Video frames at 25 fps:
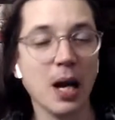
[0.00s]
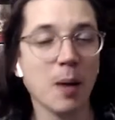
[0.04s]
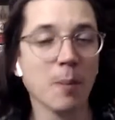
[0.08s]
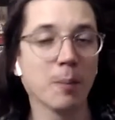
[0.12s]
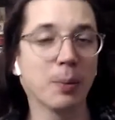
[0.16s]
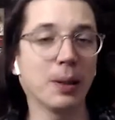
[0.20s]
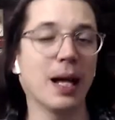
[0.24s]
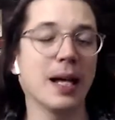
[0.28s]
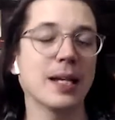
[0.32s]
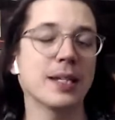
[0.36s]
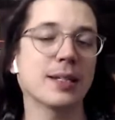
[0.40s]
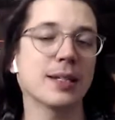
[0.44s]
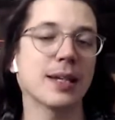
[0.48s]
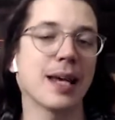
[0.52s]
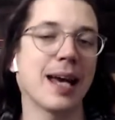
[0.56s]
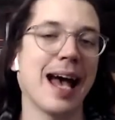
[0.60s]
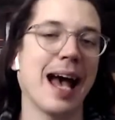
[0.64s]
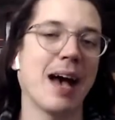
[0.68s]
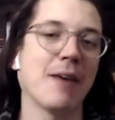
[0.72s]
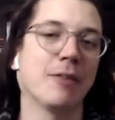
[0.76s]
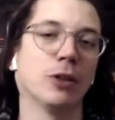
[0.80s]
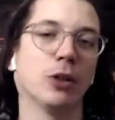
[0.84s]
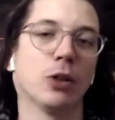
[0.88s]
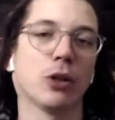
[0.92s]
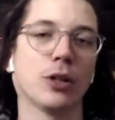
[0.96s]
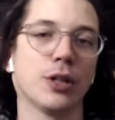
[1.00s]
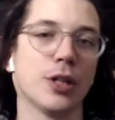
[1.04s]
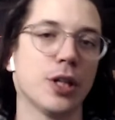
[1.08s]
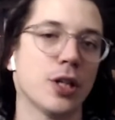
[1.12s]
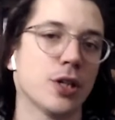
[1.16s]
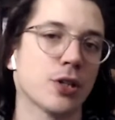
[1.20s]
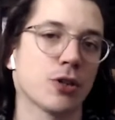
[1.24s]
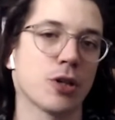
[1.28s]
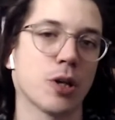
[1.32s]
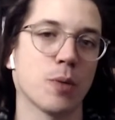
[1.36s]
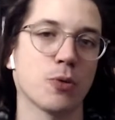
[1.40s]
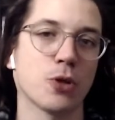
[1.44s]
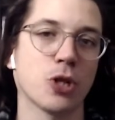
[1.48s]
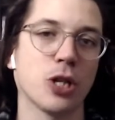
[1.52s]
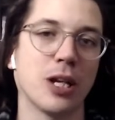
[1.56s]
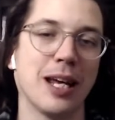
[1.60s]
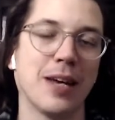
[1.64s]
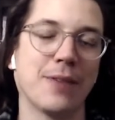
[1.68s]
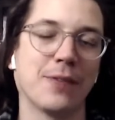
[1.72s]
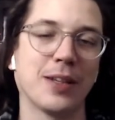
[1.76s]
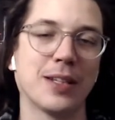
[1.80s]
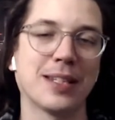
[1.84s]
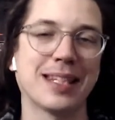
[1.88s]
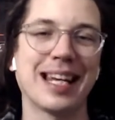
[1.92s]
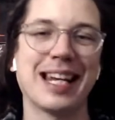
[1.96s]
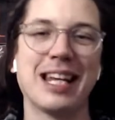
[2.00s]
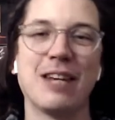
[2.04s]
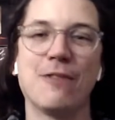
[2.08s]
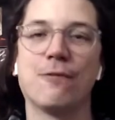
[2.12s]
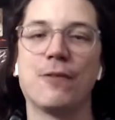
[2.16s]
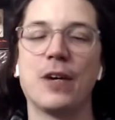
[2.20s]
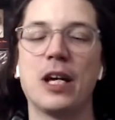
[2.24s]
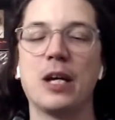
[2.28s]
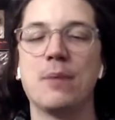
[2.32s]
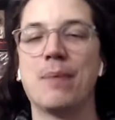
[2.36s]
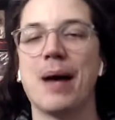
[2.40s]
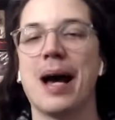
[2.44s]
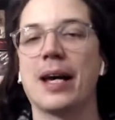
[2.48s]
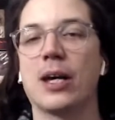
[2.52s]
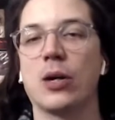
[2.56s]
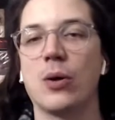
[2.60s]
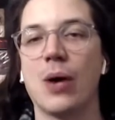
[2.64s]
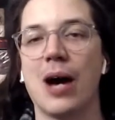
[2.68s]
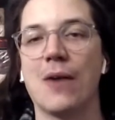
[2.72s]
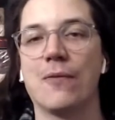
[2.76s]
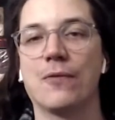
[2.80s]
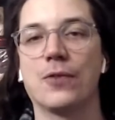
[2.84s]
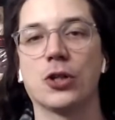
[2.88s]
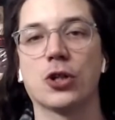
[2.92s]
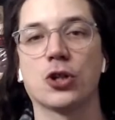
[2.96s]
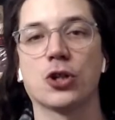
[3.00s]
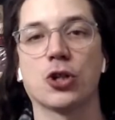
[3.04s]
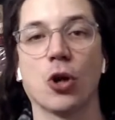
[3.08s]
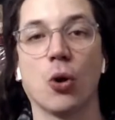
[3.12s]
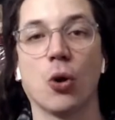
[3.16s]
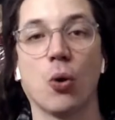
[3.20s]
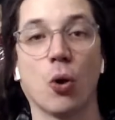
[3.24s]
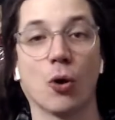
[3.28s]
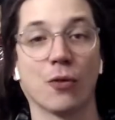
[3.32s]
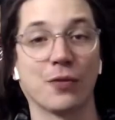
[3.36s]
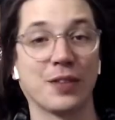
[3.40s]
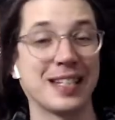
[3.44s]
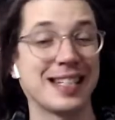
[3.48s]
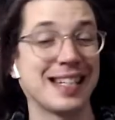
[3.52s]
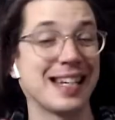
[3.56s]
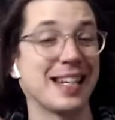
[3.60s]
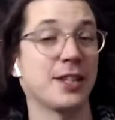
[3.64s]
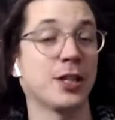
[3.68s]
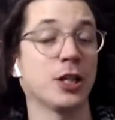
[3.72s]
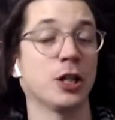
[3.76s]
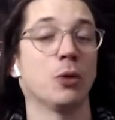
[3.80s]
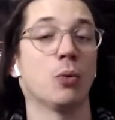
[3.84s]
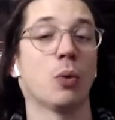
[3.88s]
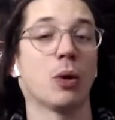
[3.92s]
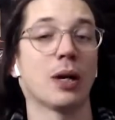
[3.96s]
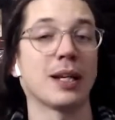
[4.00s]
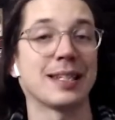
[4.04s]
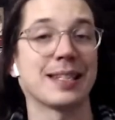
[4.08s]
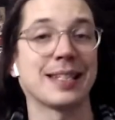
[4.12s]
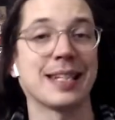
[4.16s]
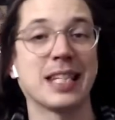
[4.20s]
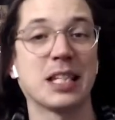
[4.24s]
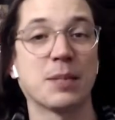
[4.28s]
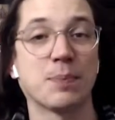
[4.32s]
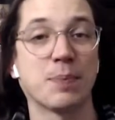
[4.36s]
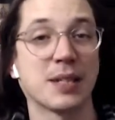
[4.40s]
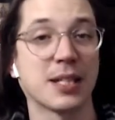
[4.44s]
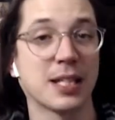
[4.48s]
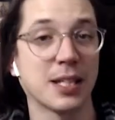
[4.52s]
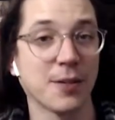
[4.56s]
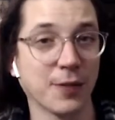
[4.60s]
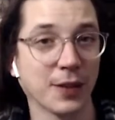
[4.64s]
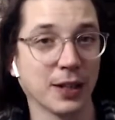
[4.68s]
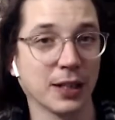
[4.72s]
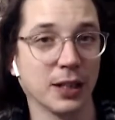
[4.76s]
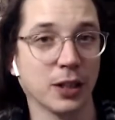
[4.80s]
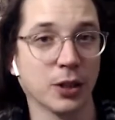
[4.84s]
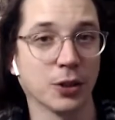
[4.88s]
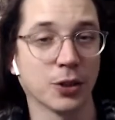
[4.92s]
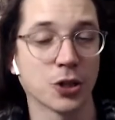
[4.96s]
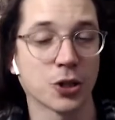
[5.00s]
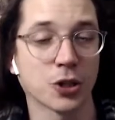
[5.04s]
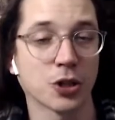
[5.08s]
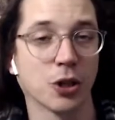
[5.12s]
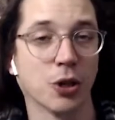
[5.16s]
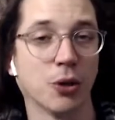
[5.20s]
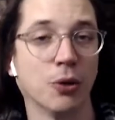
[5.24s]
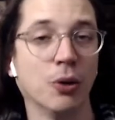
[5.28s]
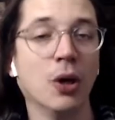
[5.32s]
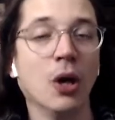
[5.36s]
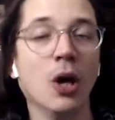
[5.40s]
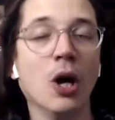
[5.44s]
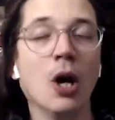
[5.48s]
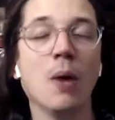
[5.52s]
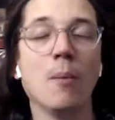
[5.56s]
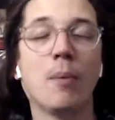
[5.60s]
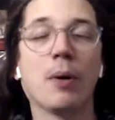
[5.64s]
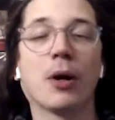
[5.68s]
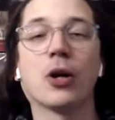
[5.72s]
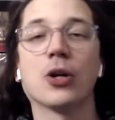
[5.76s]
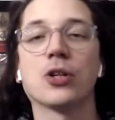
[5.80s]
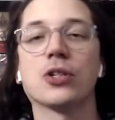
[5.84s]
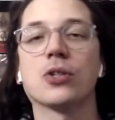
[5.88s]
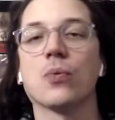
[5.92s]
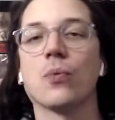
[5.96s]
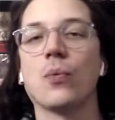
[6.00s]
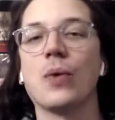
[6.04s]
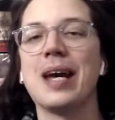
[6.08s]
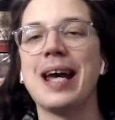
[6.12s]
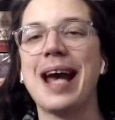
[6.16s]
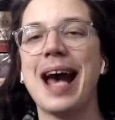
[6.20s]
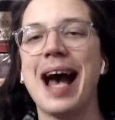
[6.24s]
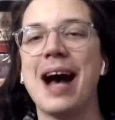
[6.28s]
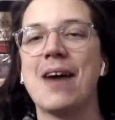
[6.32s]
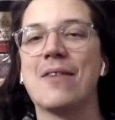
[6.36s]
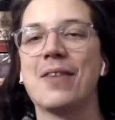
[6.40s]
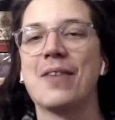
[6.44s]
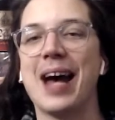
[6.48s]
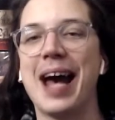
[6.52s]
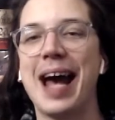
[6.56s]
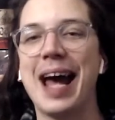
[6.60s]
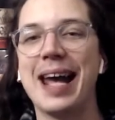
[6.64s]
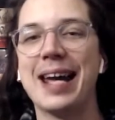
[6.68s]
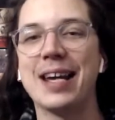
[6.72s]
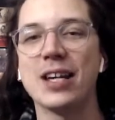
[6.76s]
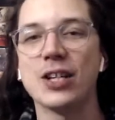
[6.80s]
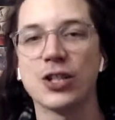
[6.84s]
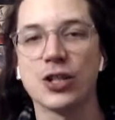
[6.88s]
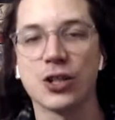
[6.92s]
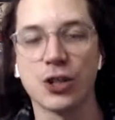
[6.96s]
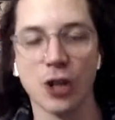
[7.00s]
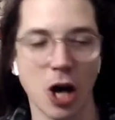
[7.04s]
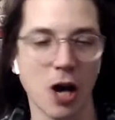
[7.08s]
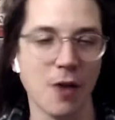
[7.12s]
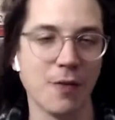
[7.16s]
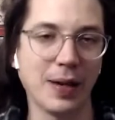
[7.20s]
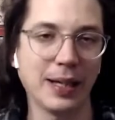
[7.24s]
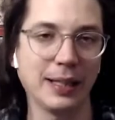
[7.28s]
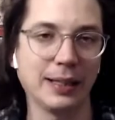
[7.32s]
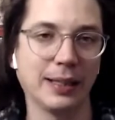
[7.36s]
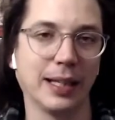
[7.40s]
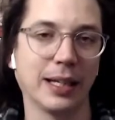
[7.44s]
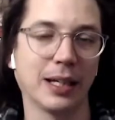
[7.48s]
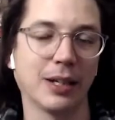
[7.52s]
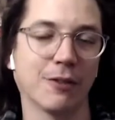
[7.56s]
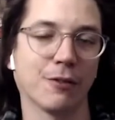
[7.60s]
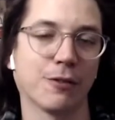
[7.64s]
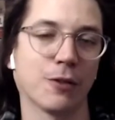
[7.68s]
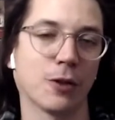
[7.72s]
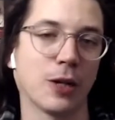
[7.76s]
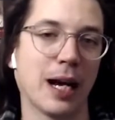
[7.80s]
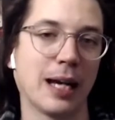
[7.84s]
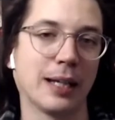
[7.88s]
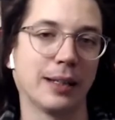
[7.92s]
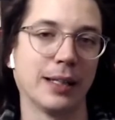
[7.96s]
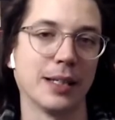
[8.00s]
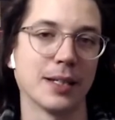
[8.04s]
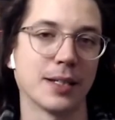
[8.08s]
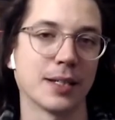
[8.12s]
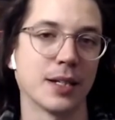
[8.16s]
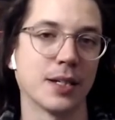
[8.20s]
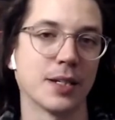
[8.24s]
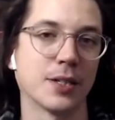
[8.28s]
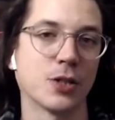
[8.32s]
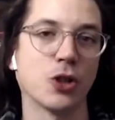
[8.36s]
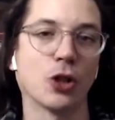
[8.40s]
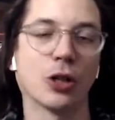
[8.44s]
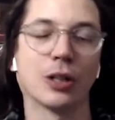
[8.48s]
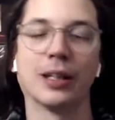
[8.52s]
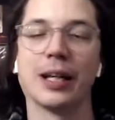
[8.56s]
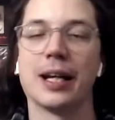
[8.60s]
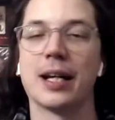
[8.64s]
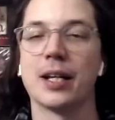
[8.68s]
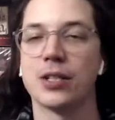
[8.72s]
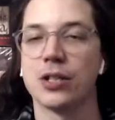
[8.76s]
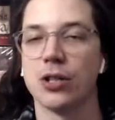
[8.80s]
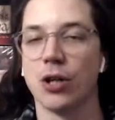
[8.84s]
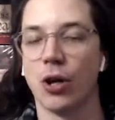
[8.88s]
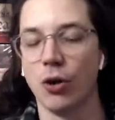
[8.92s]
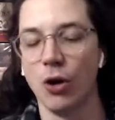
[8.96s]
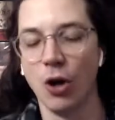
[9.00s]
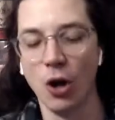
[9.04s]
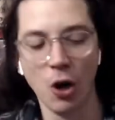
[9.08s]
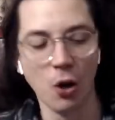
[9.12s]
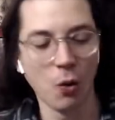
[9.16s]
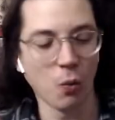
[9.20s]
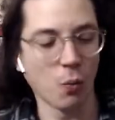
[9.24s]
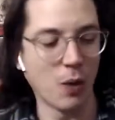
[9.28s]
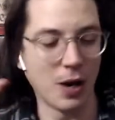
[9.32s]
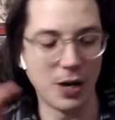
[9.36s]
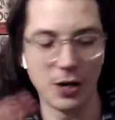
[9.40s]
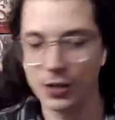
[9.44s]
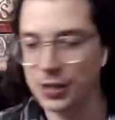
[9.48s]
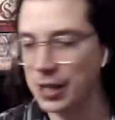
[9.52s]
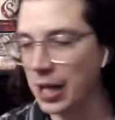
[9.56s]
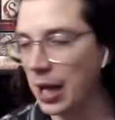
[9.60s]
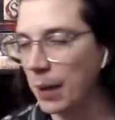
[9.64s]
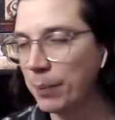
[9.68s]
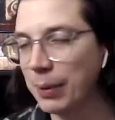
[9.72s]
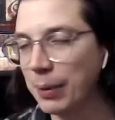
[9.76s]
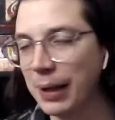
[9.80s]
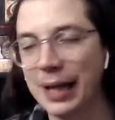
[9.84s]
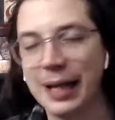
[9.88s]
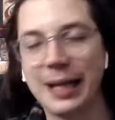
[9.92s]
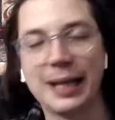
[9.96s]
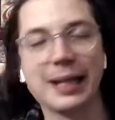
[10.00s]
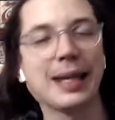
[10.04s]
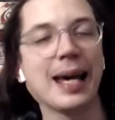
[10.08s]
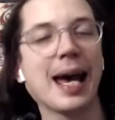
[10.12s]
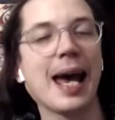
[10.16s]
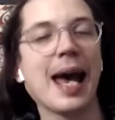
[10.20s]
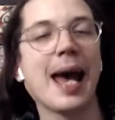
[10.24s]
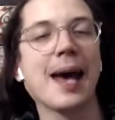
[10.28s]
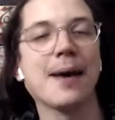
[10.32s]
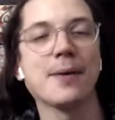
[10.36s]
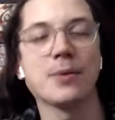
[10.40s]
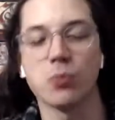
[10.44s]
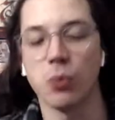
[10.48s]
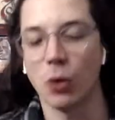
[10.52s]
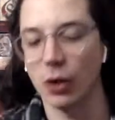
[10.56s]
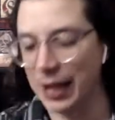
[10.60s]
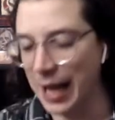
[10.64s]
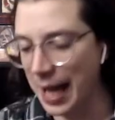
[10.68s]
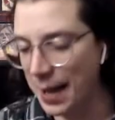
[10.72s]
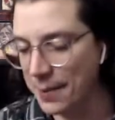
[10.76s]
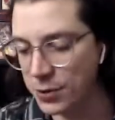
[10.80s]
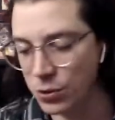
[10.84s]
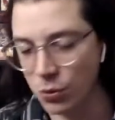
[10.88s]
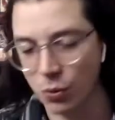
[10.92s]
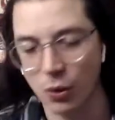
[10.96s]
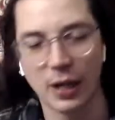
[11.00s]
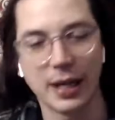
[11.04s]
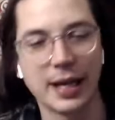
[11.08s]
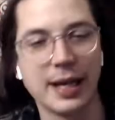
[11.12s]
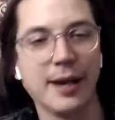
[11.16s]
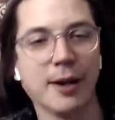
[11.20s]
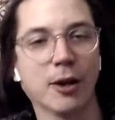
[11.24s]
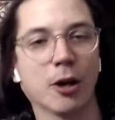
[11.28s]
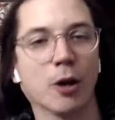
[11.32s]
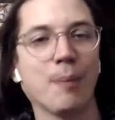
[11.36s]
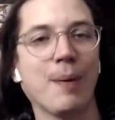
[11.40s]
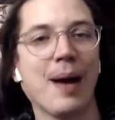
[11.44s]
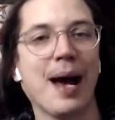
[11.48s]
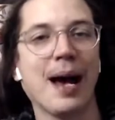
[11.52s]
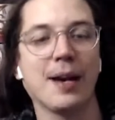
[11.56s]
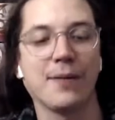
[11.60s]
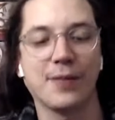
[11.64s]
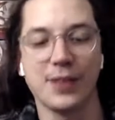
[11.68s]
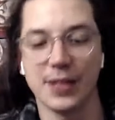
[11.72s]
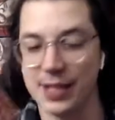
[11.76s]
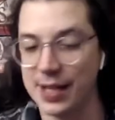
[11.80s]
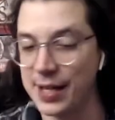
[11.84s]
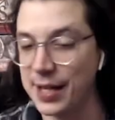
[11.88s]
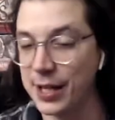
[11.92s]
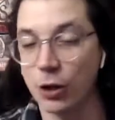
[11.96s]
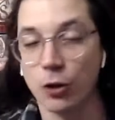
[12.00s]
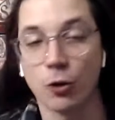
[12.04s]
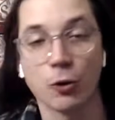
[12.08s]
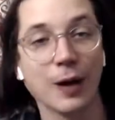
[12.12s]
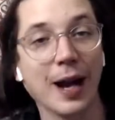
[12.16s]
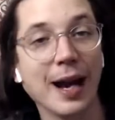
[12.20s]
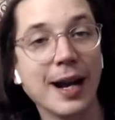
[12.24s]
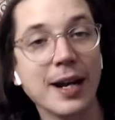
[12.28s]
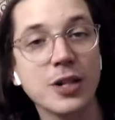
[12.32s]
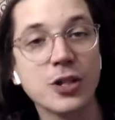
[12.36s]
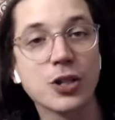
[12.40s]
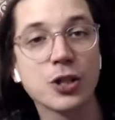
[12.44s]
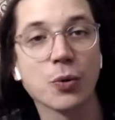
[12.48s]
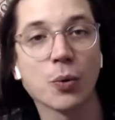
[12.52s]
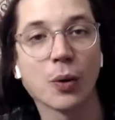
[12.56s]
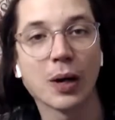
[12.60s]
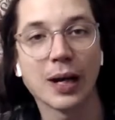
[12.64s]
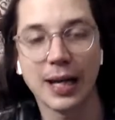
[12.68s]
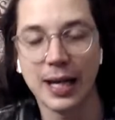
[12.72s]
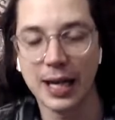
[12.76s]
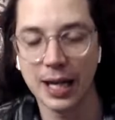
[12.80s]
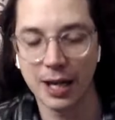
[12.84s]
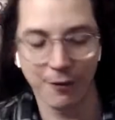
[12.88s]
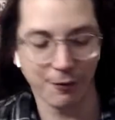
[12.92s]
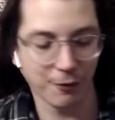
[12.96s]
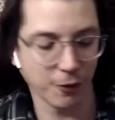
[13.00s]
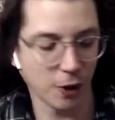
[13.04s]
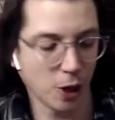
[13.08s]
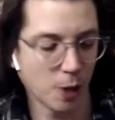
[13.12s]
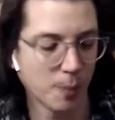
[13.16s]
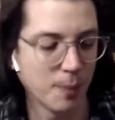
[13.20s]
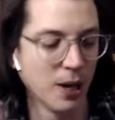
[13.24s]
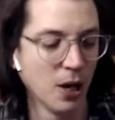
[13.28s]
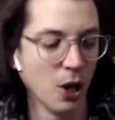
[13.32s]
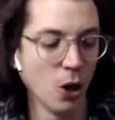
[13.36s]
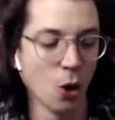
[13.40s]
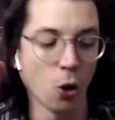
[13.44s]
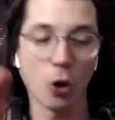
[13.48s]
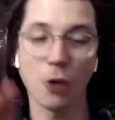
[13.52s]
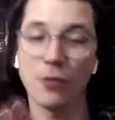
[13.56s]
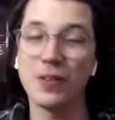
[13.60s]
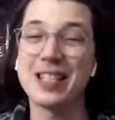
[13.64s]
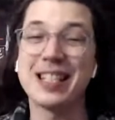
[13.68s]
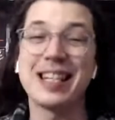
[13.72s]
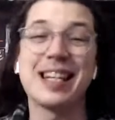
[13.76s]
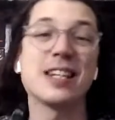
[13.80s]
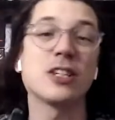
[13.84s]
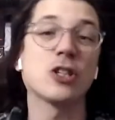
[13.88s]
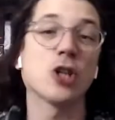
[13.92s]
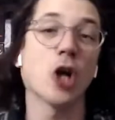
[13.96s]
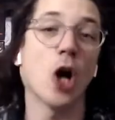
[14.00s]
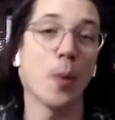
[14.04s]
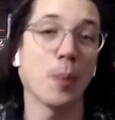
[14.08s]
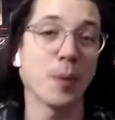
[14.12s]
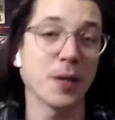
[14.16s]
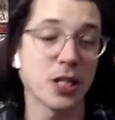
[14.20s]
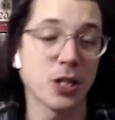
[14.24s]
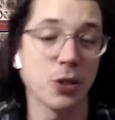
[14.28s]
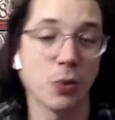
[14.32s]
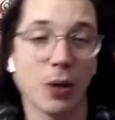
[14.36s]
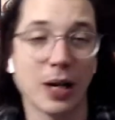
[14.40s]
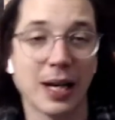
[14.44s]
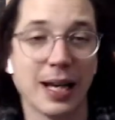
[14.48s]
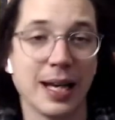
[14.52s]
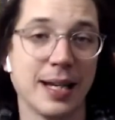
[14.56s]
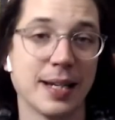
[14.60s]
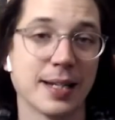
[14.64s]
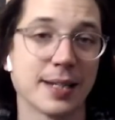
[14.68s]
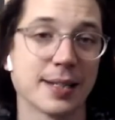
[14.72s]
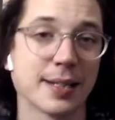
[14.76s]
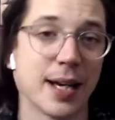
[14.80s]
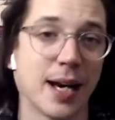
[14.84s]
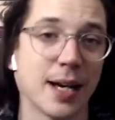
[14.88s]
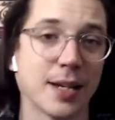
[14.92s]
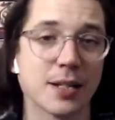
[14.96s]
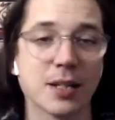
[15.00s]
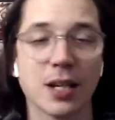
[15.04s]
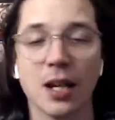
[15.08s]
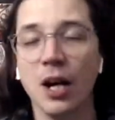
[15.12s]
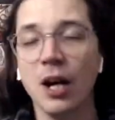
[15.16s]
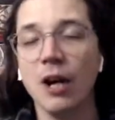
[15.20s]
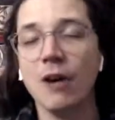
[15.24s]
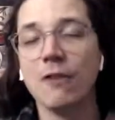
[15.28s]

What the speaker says: Plus, have a look in the description if there's any feedback you have for the show, or if there's anything you want to see specifically on the show, because we have a survey link for our listeners. You can let us know when you started playing games, what games you want to hear about, if there's any creators you want to hear from, or if there's any topics you want to hear discussed.